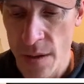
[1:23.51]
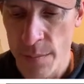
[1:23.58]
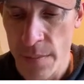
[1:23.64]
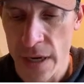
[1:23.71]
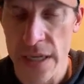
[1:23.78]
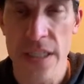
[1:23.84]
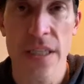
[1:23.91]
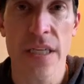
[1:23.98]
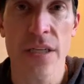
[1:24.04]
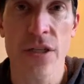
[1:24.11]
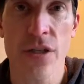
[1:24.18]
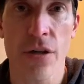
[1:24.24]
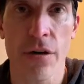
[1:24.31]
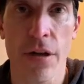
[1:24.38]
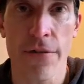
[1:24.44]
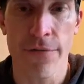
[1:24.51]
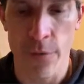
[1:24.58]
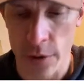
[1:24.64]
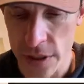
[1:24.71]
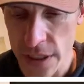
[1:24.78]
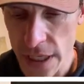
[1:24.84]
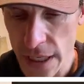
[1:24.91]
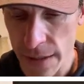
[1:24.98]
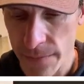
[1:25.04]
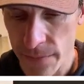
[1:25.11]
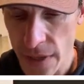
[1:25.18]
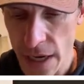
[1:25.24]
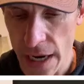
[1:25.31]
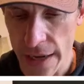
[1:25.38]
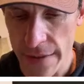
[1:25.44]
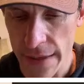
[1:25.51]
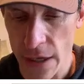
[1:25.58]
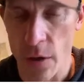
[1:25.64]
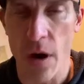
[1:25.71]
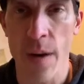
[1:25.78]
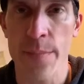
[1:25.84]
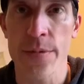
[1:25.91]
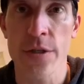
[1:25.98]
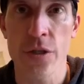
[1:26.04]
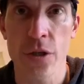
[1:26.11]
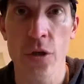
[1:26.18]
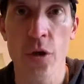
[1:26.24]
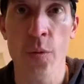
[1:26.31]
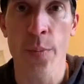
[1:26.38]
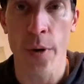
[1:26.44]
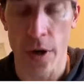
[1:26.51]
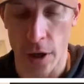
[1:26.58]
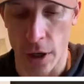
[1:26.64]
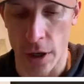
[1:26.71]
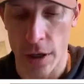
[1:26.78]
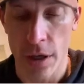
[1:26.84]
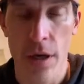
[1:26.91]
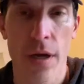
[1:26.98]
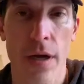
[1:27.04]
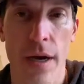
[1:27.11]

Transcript: My seats start at 14 and they go up 2 per.